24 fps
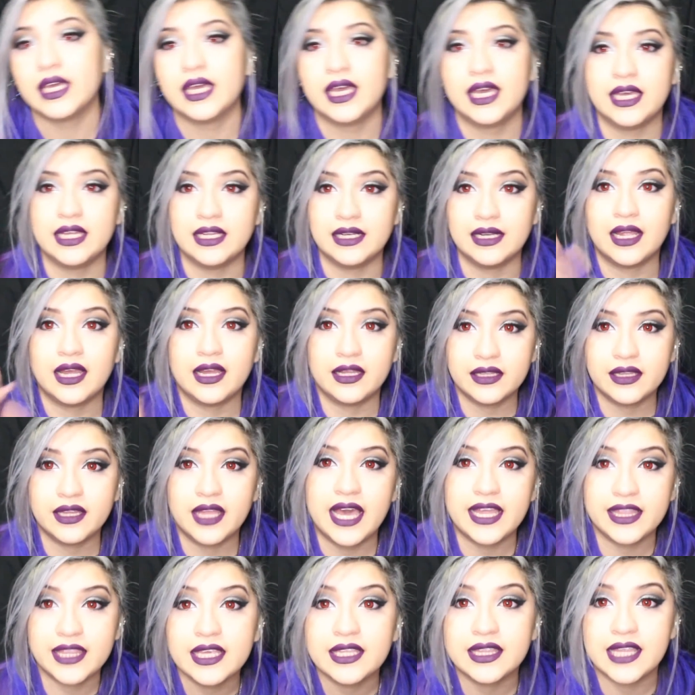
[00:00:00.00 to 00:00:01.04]
And
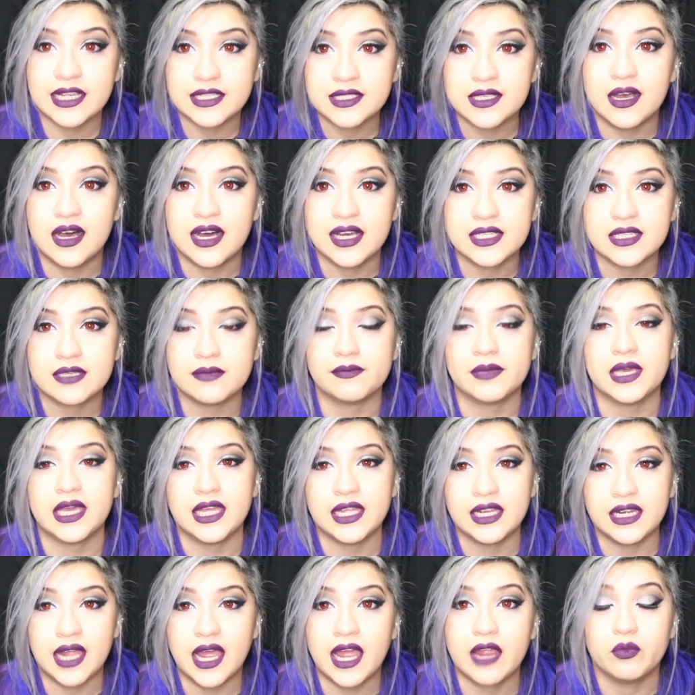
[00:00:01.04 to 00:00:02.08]
I think that's awesome,
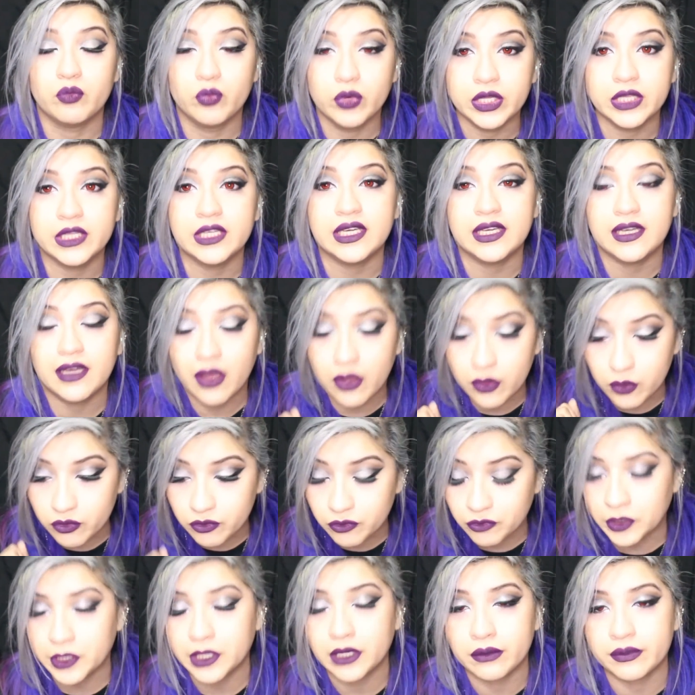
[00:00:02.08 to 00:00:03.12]
and I really
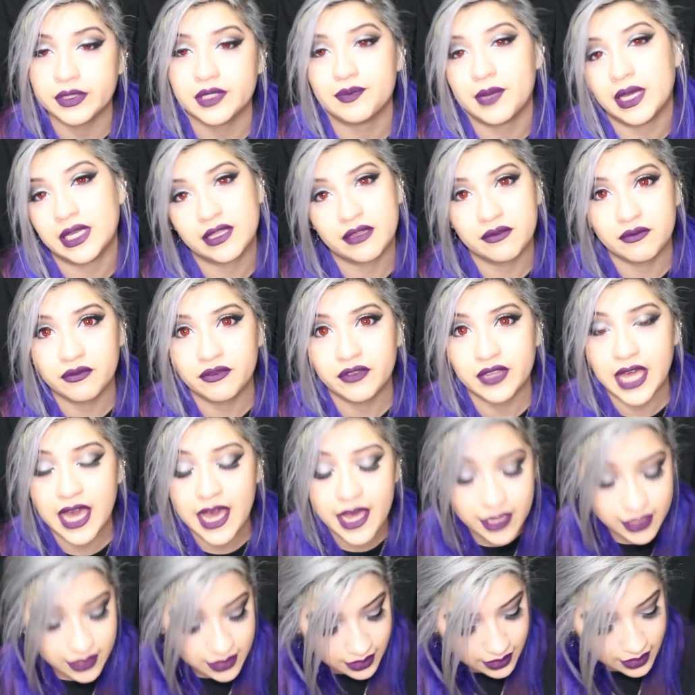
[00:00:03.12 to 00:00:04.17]
freaking respect them for that.